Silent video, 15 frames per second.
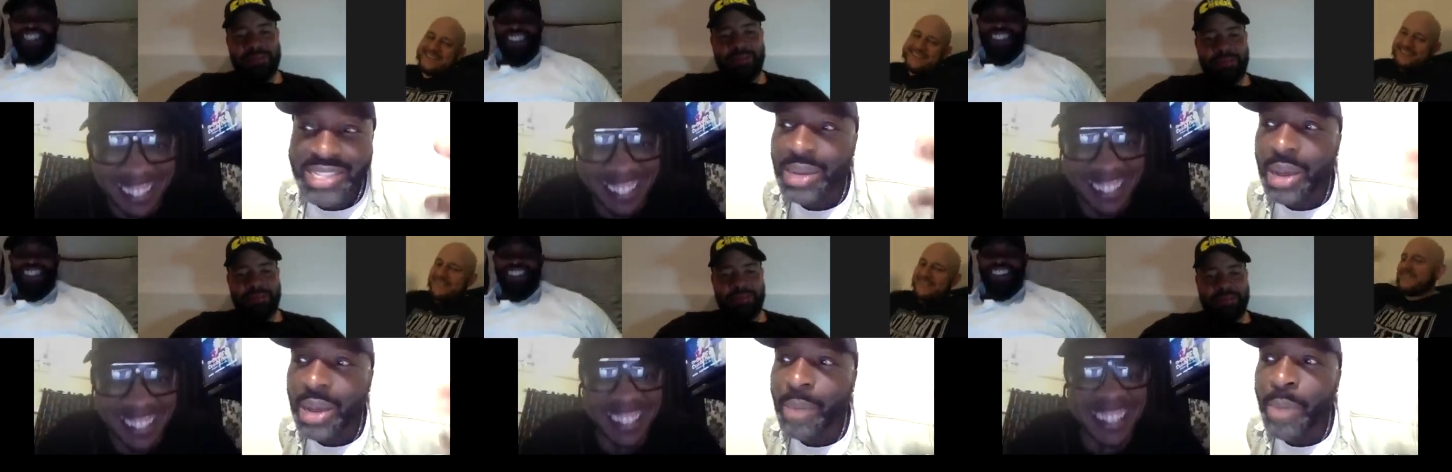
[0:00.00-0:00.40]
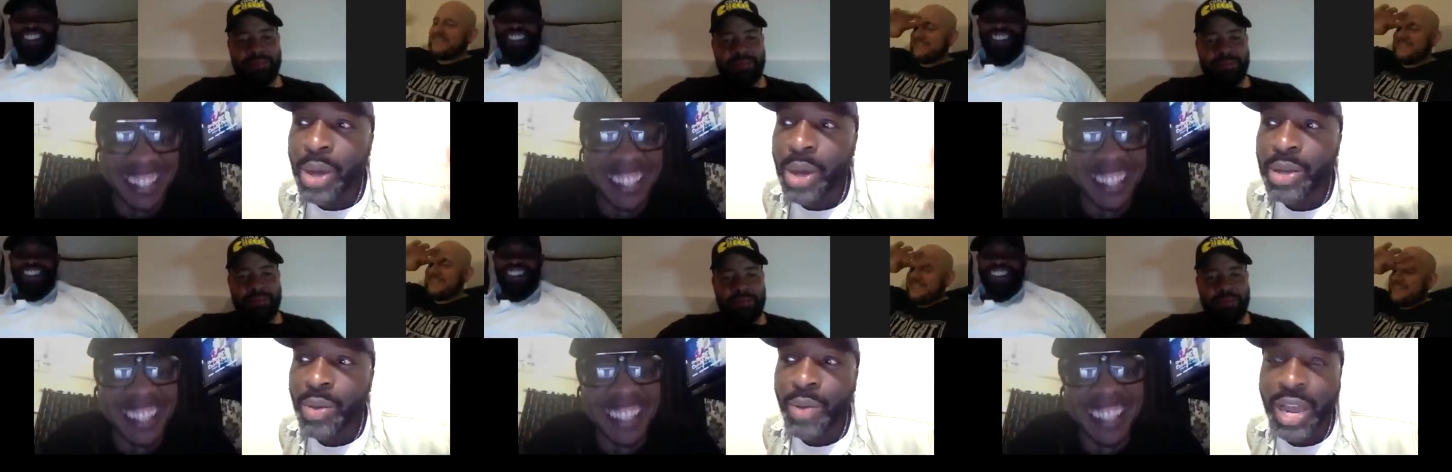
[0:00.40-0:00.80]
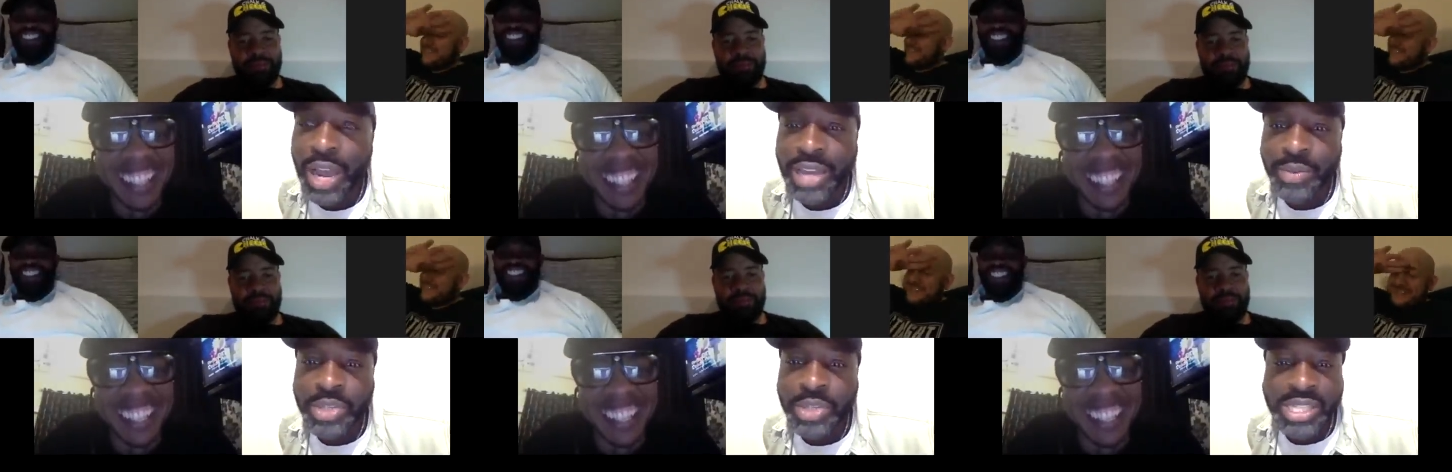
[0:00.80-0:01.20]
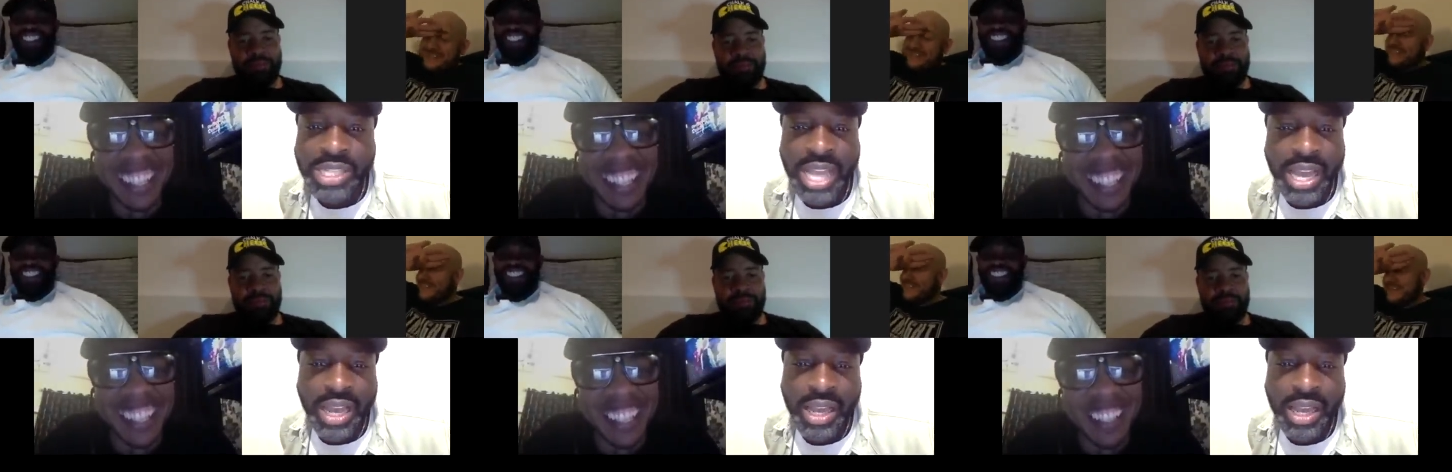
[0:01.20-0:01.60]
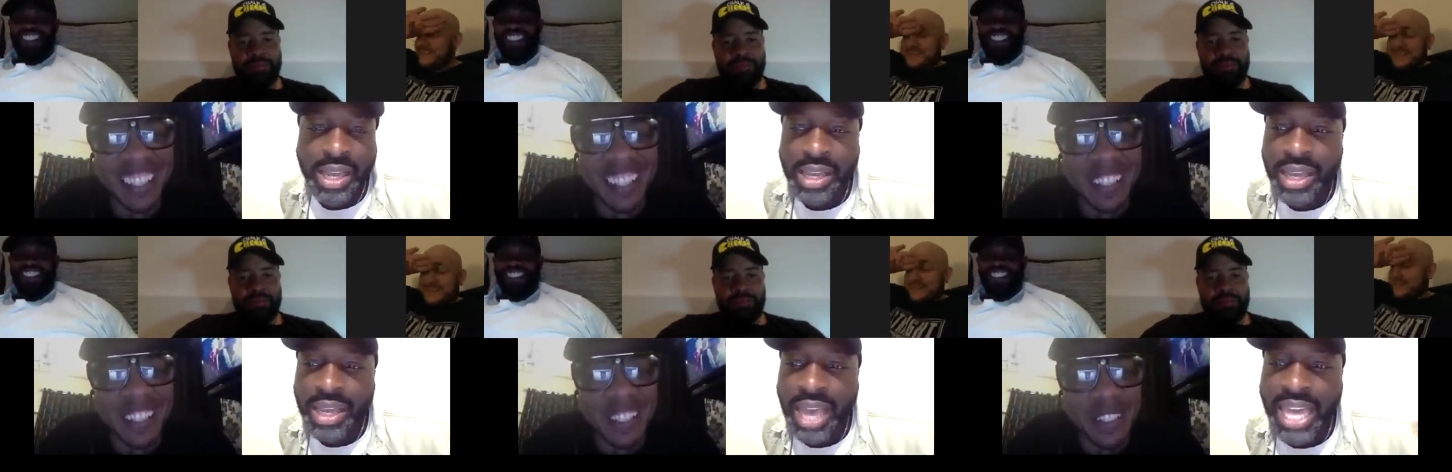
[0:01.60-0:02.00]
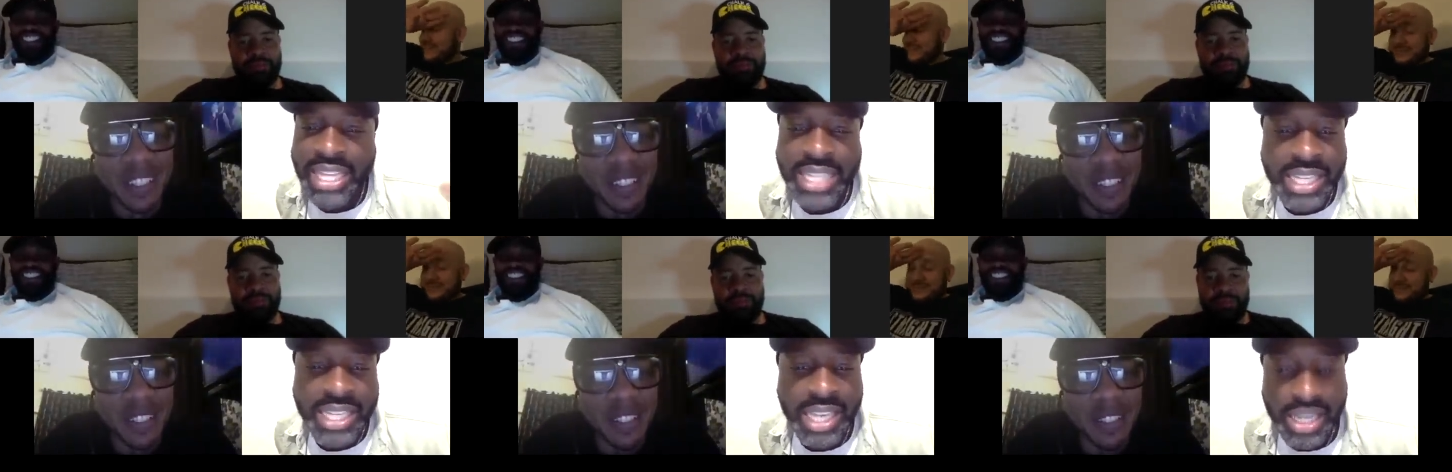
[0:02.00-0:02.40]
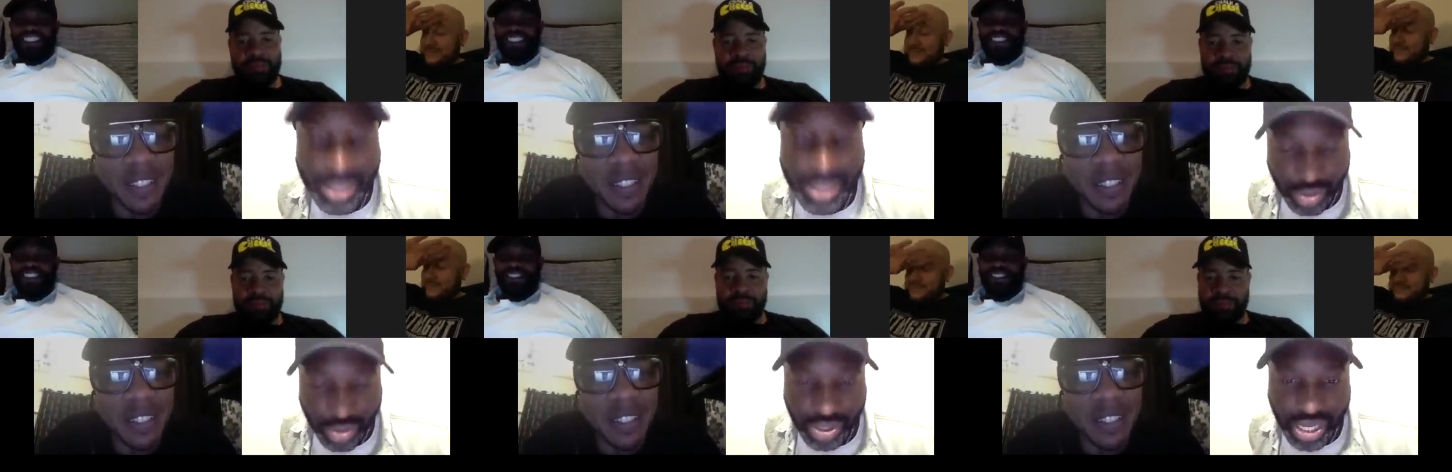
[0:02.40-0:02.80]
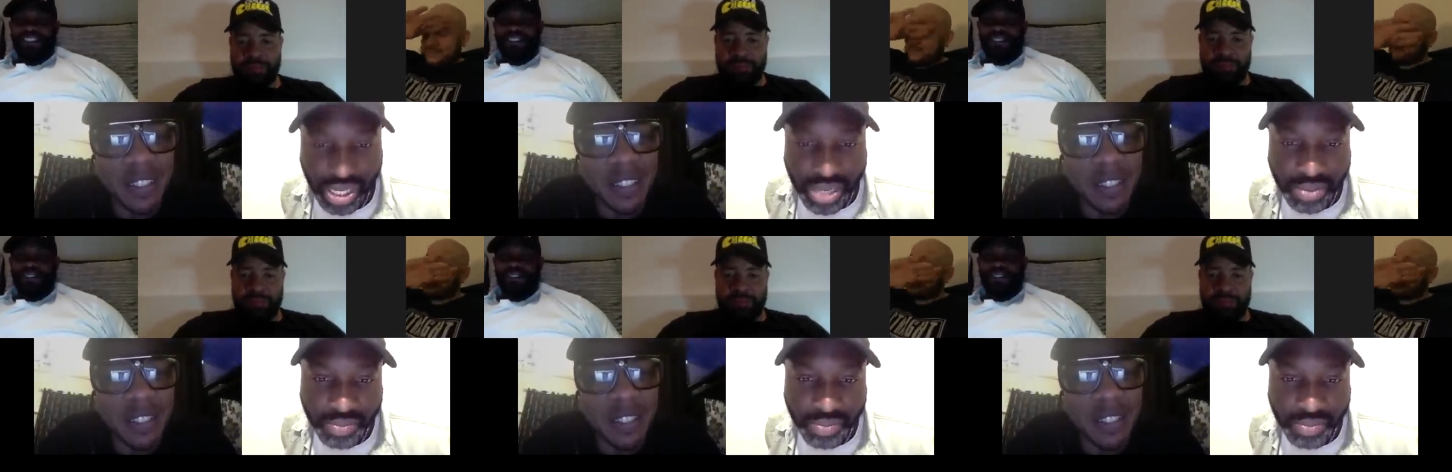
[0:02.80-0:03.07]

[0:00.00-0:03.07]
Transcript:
Speaker 1: a bottle of wine which is like 80 years old. Yeah,